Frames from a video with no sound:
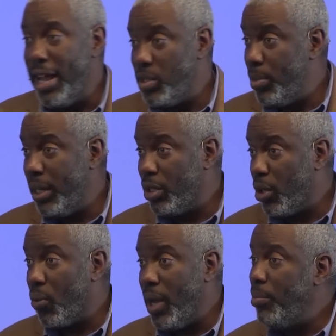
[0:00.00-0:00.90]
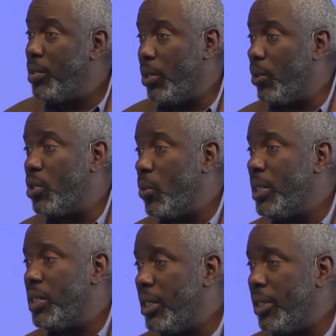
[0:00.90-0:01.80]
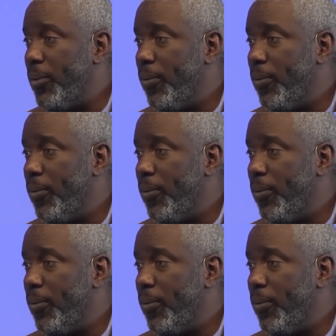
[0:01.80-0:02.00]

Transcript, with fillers: has been corrupted or twisted.